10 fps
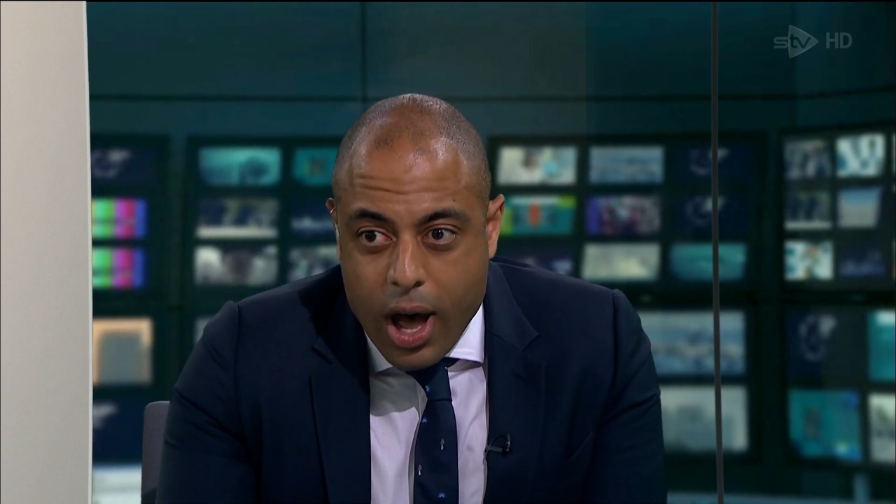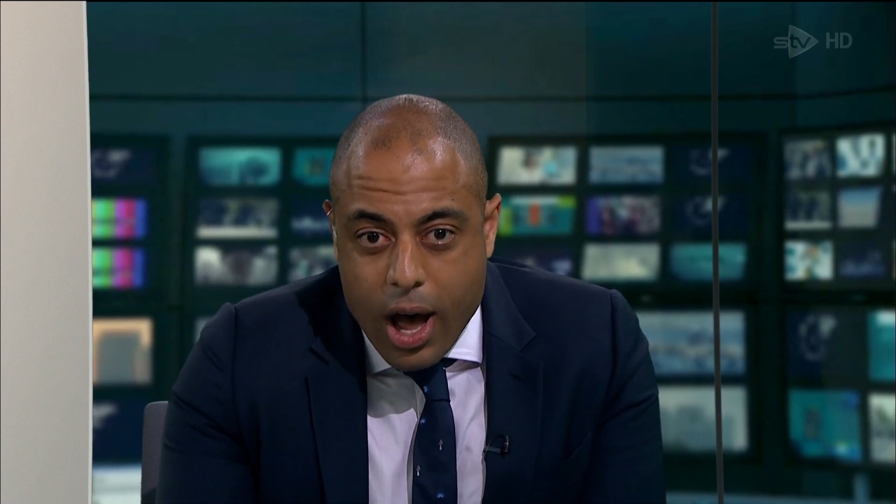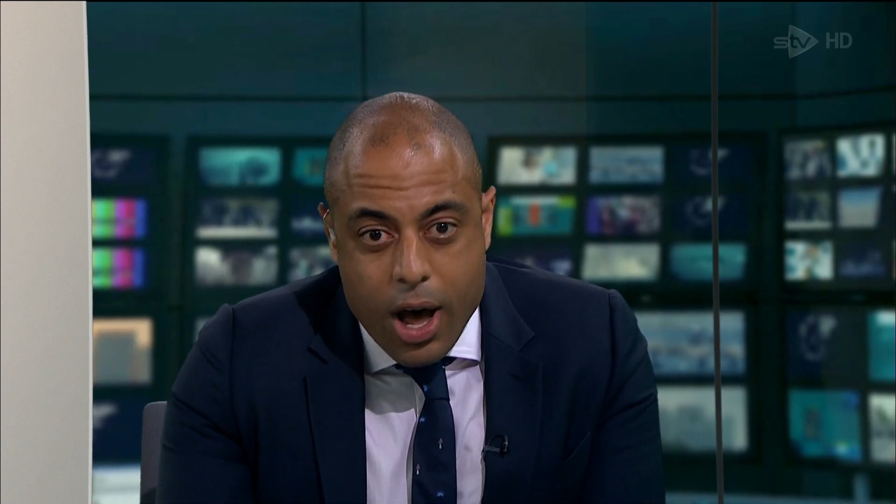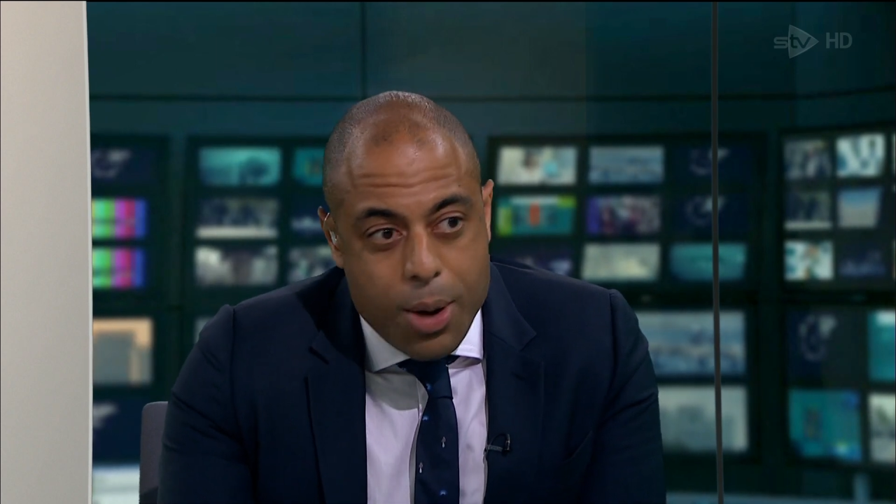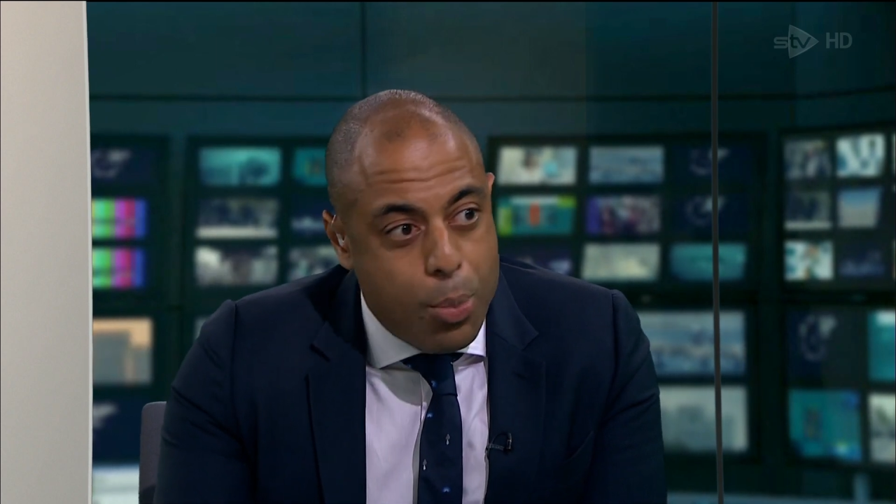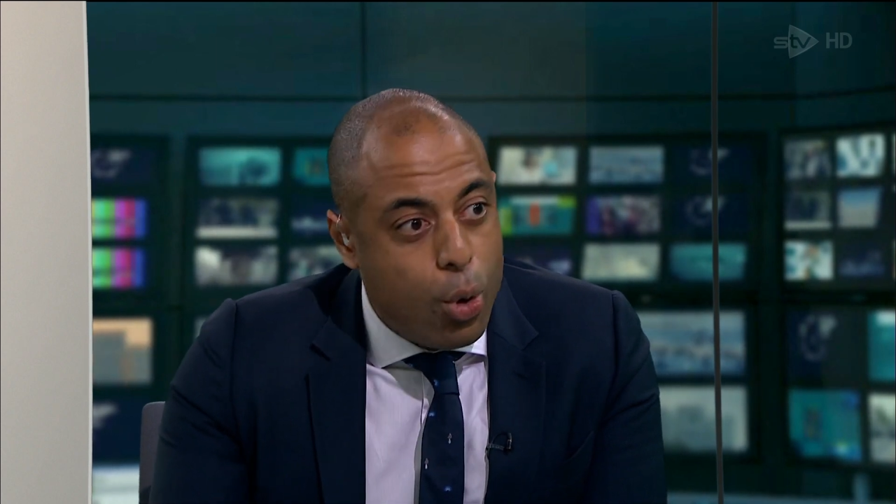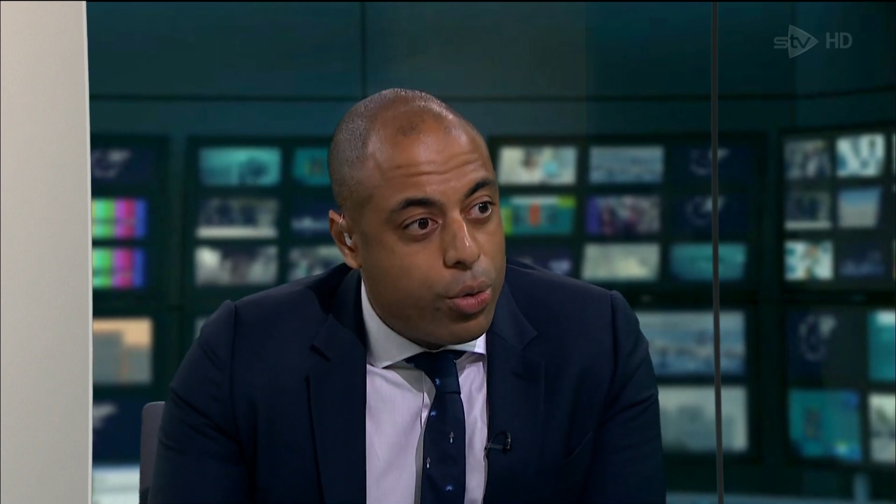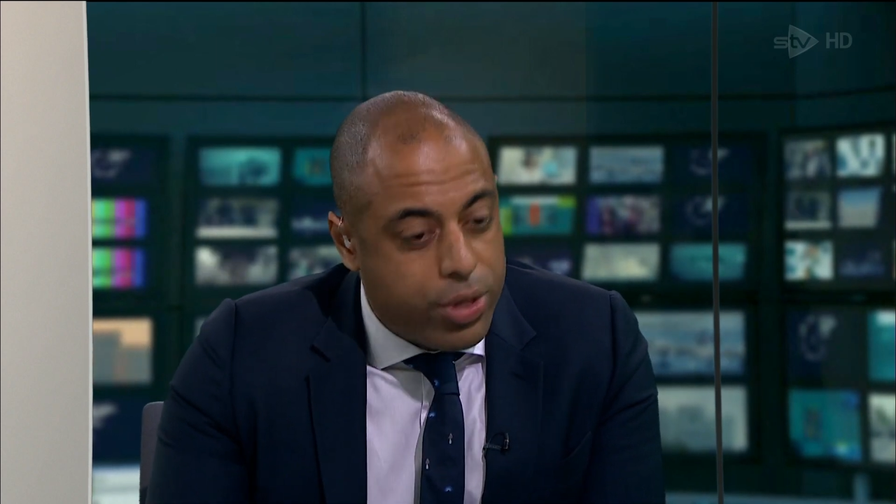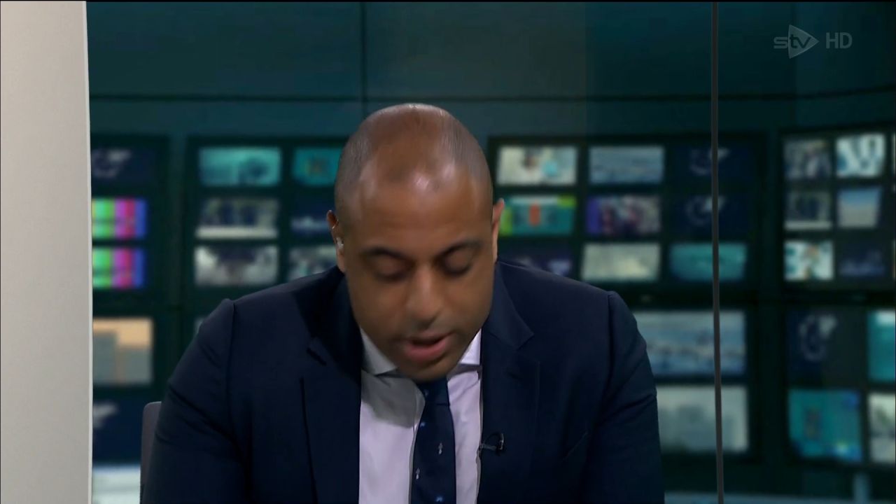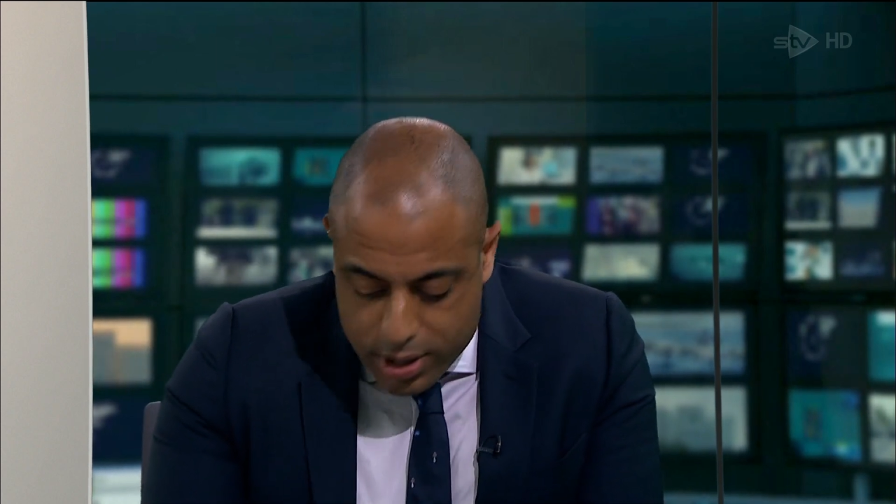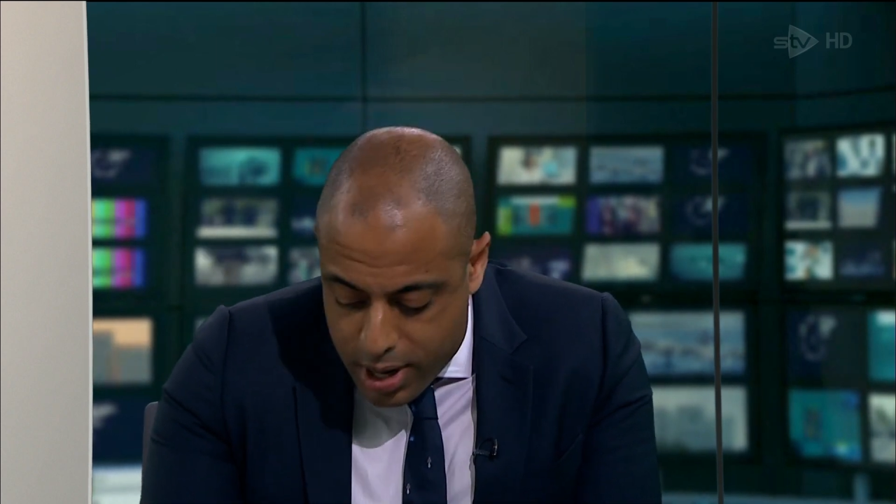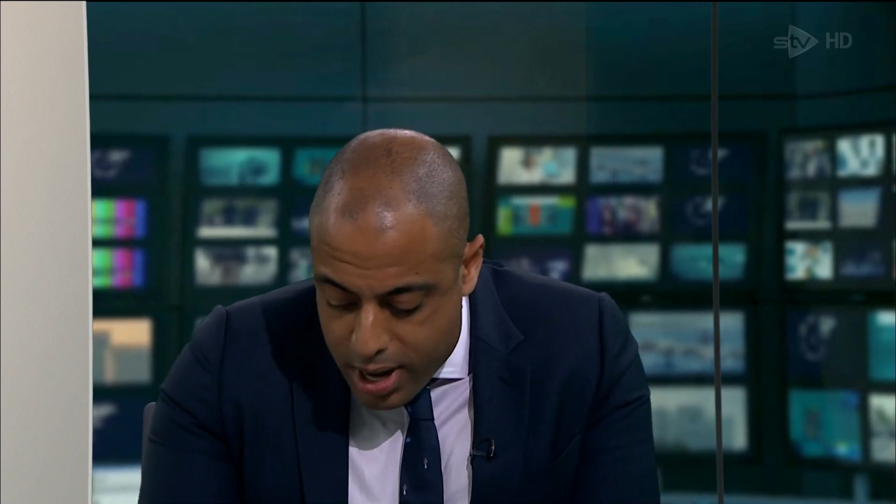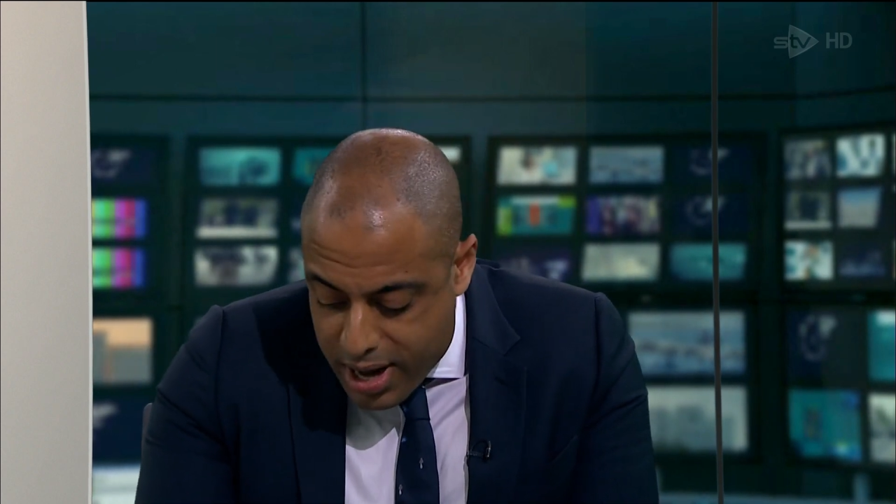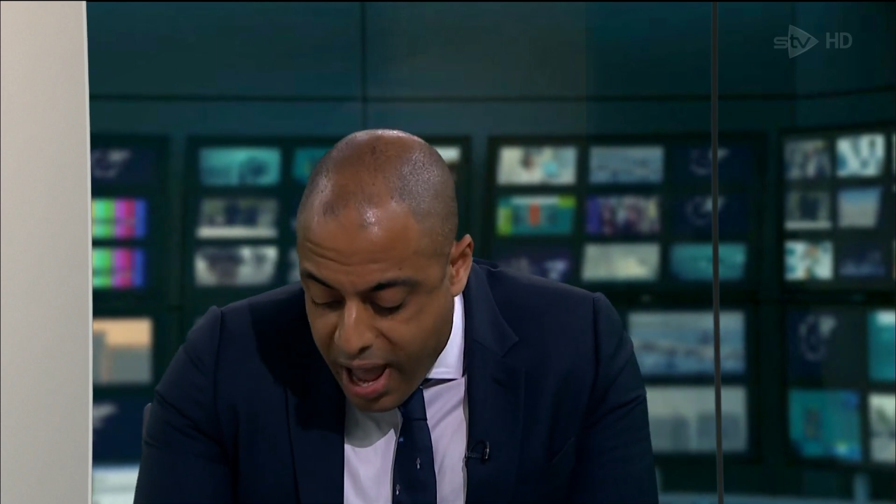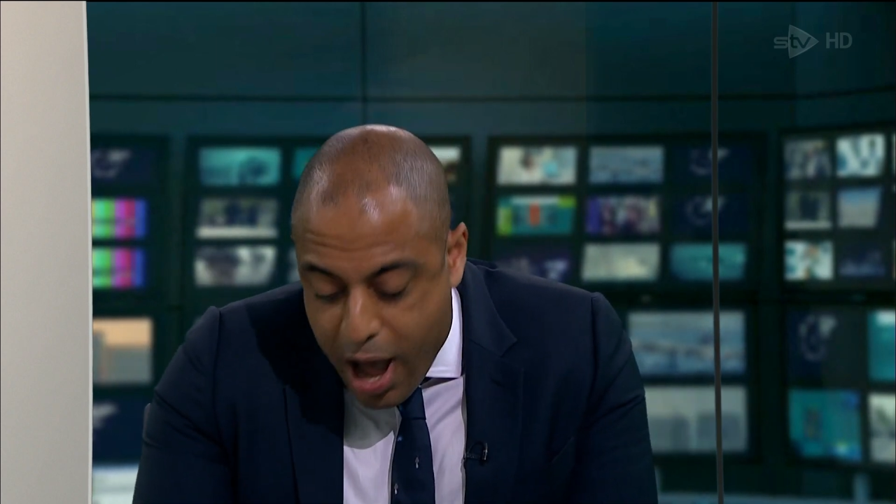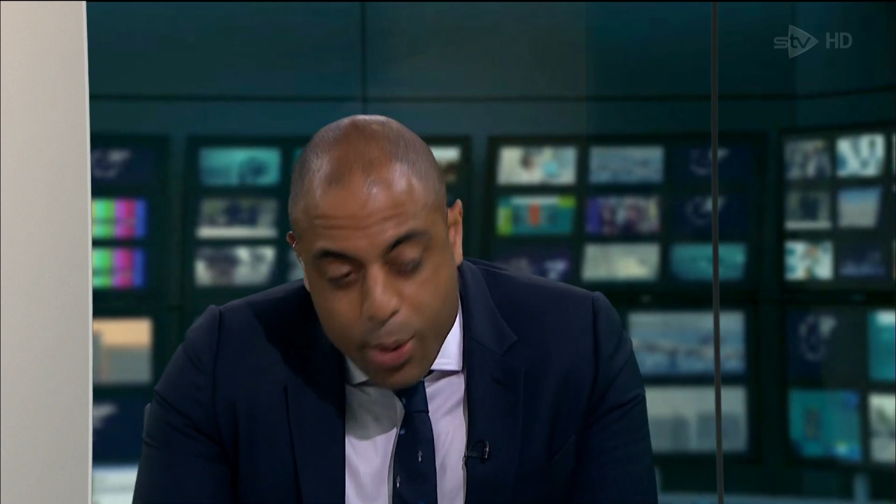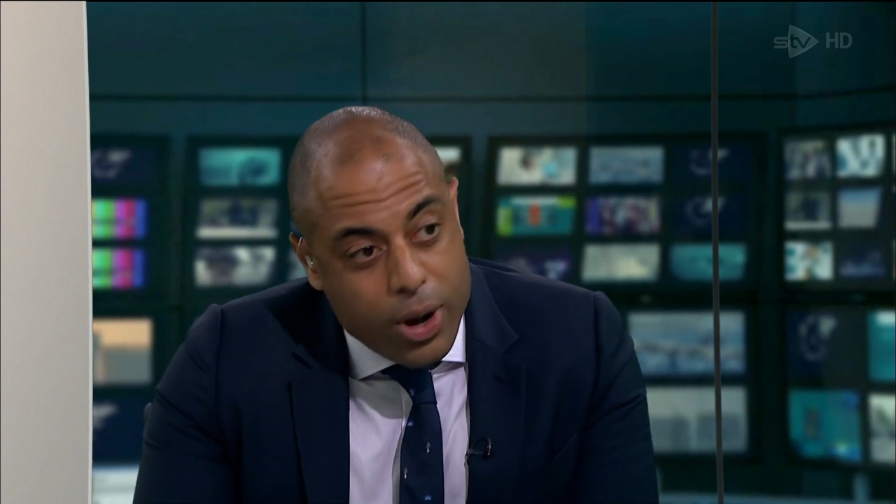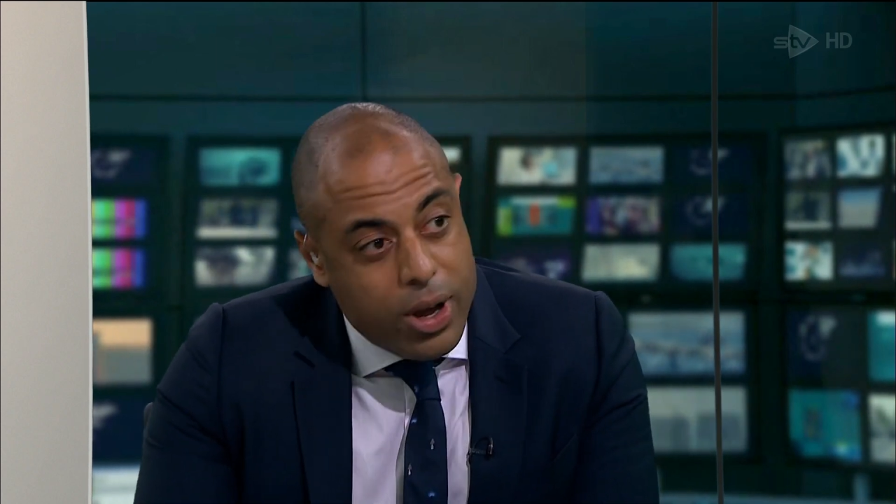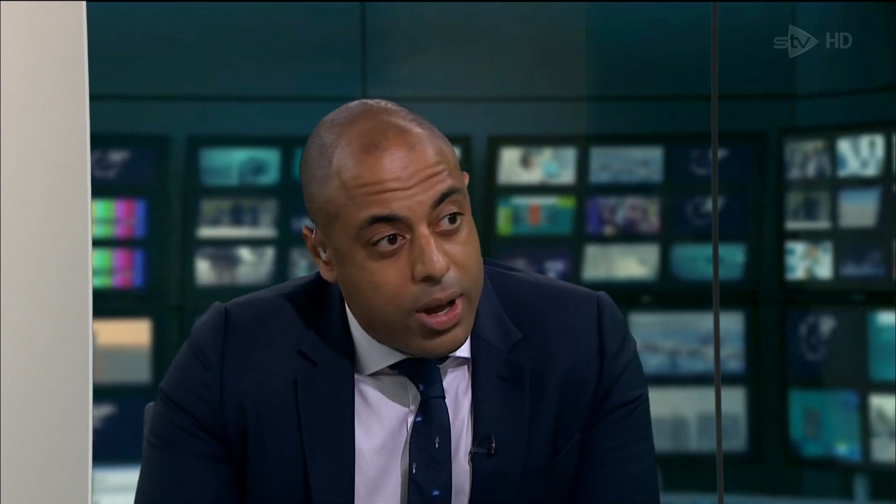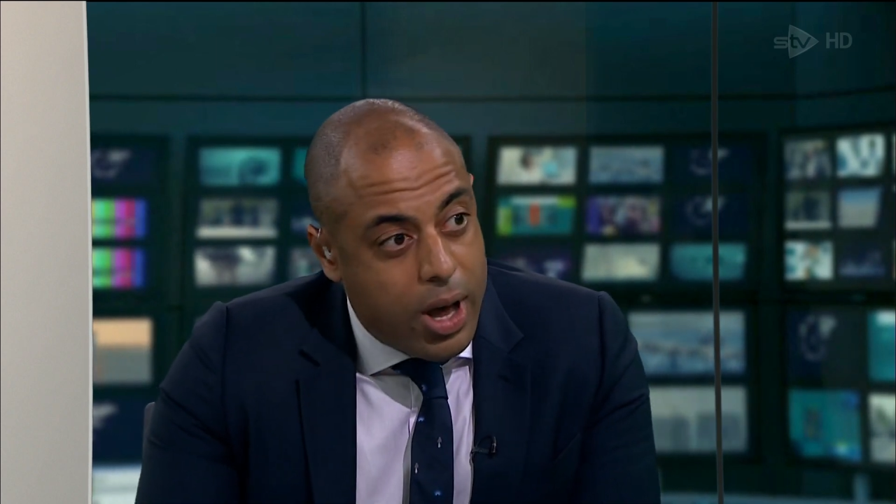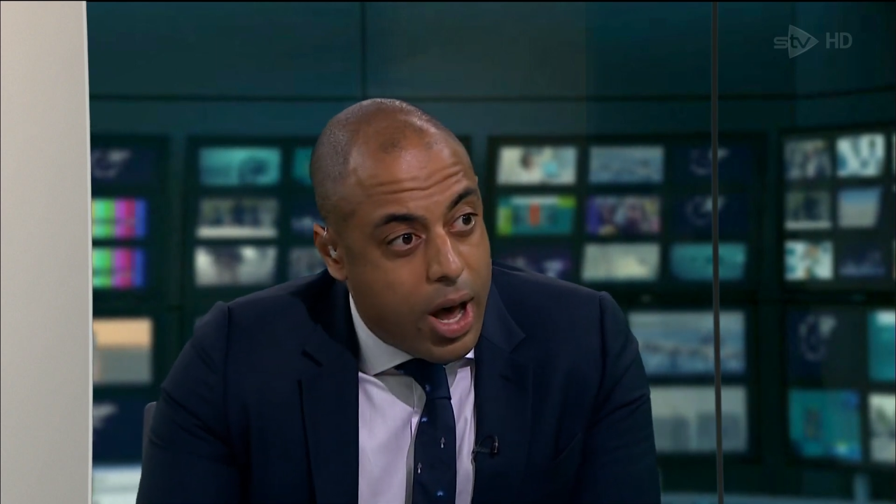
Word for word: uh, more than an hour